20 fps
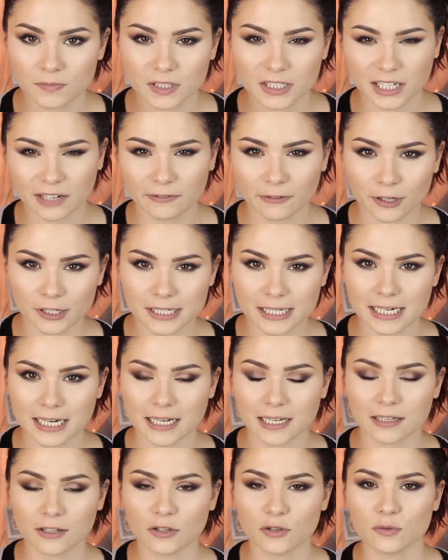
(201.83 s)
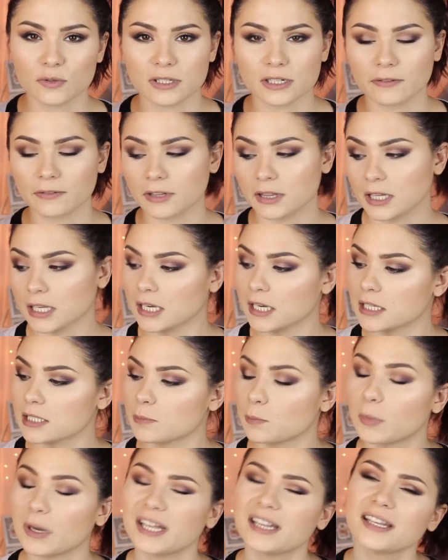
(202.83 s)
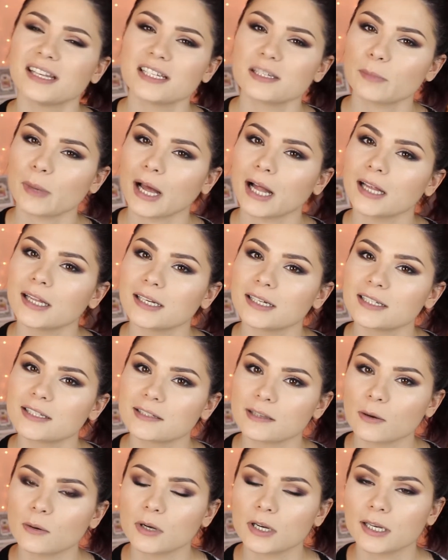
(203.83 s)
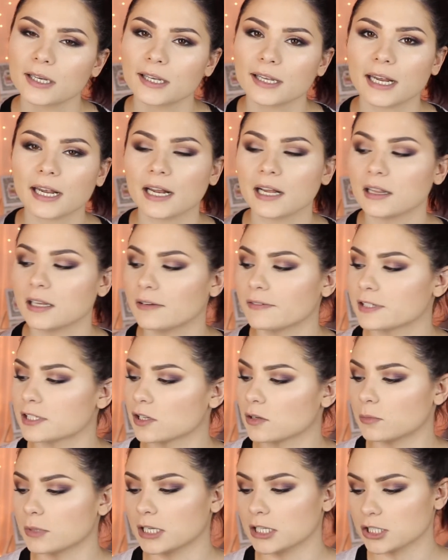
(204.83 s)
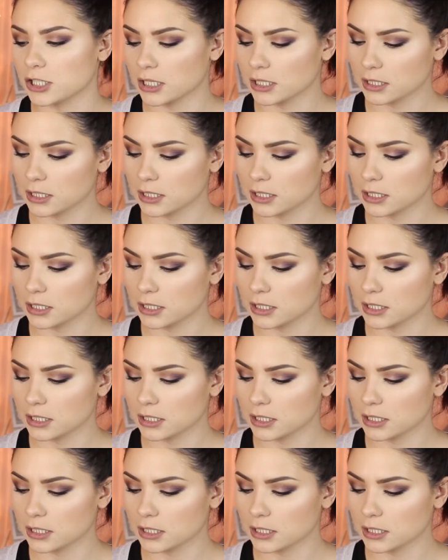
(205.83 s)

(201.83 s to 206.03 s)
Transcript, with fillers: diversity and use different things, but this palette is so good and I love it so much.